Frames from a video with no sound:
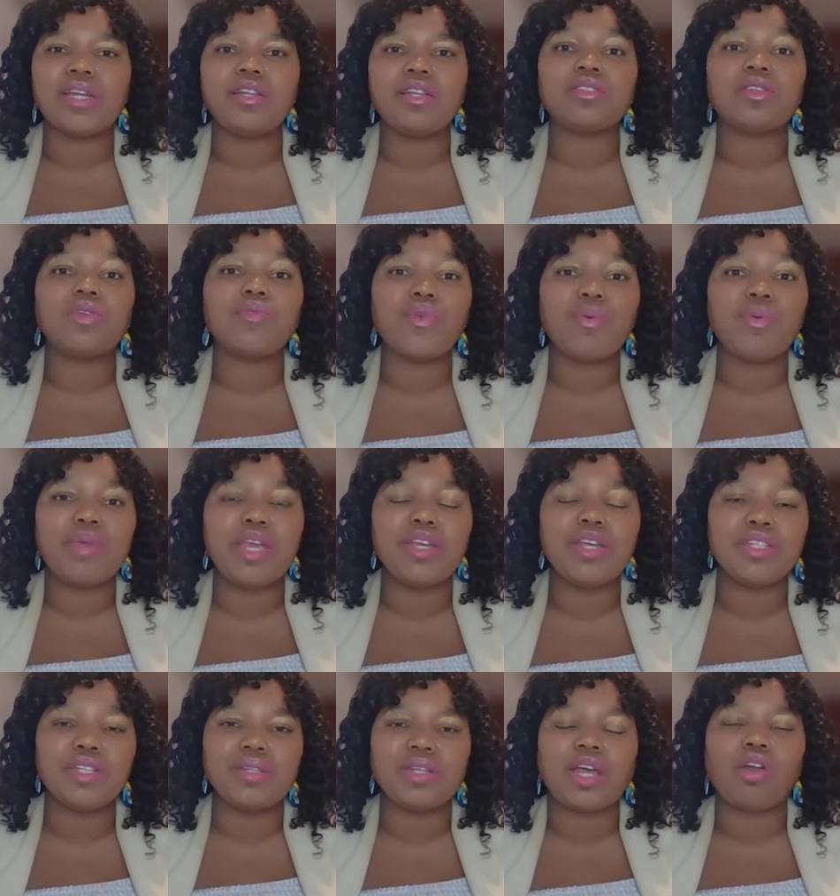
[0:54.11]
And it's
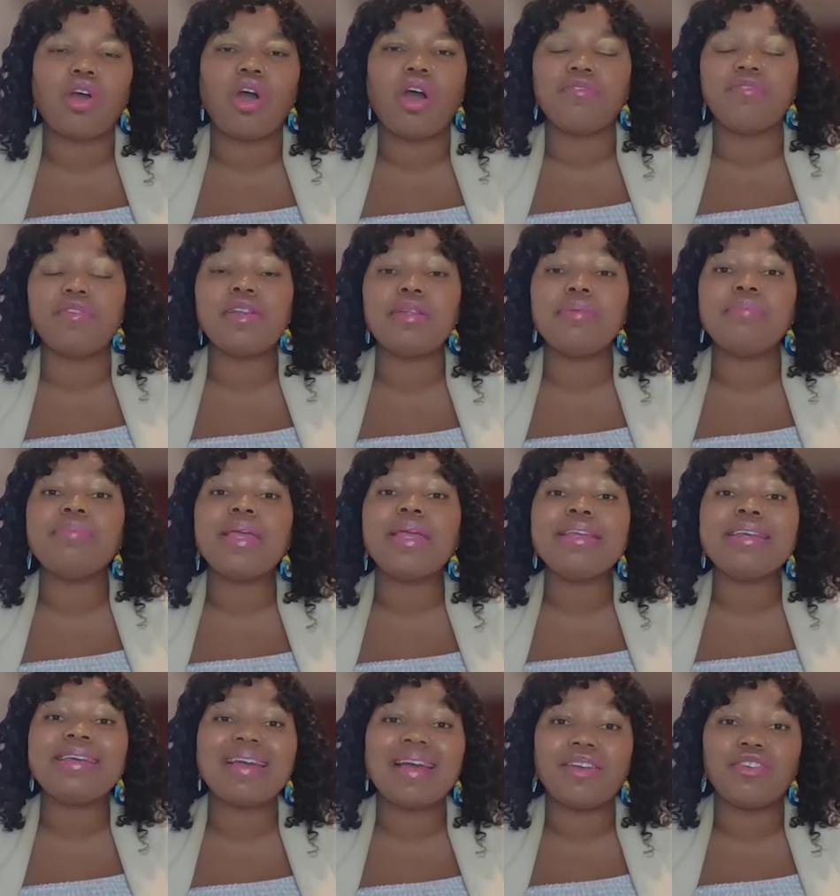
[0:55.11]
information that often in
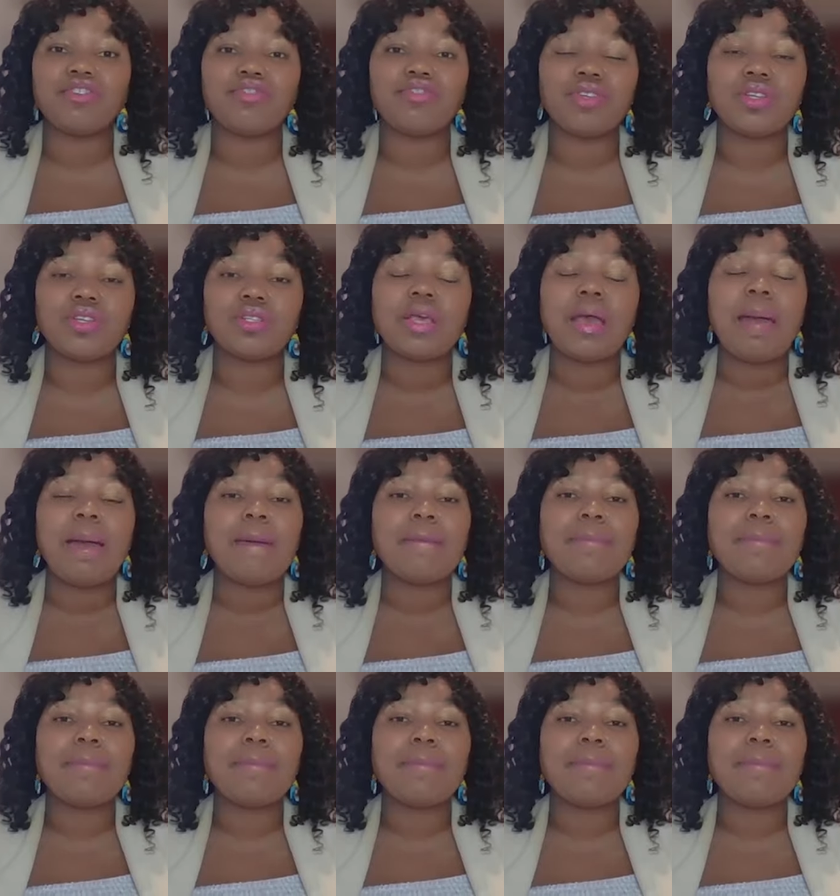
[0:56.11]
many countries,